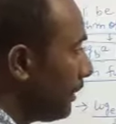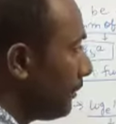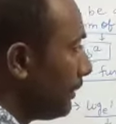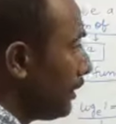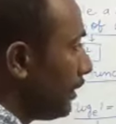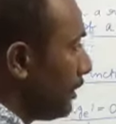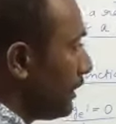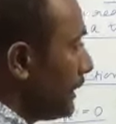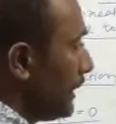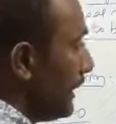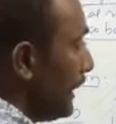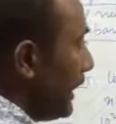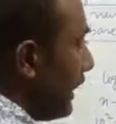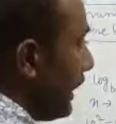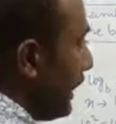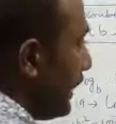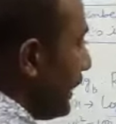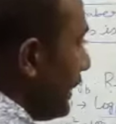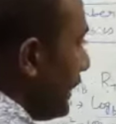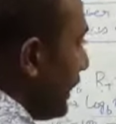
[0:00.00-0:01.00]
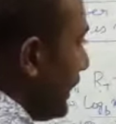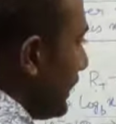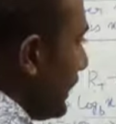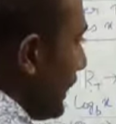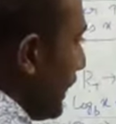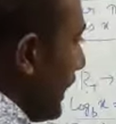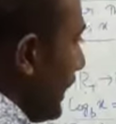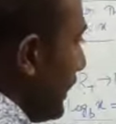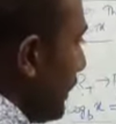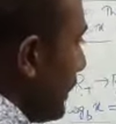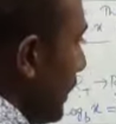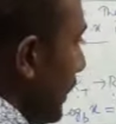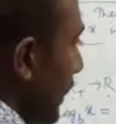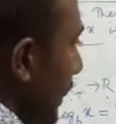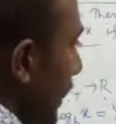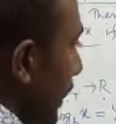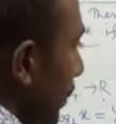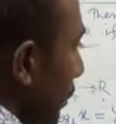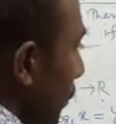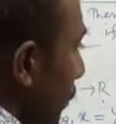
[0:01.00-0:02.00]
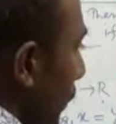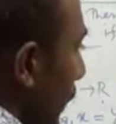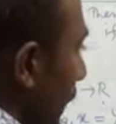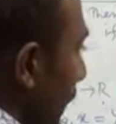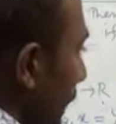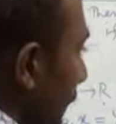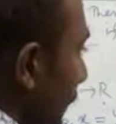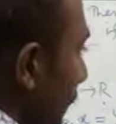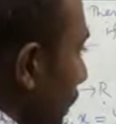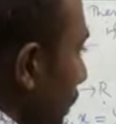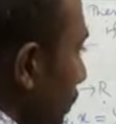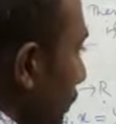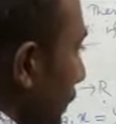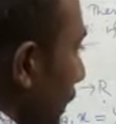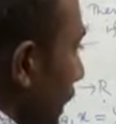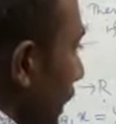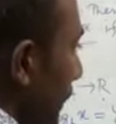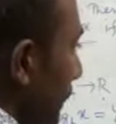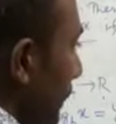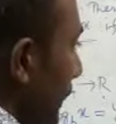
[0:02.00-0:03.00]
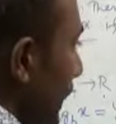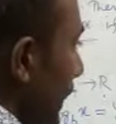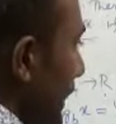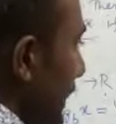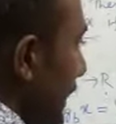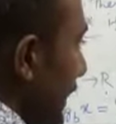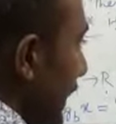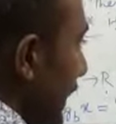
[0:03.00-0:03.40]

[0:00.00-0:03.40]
Because here in this case, whatever you will replace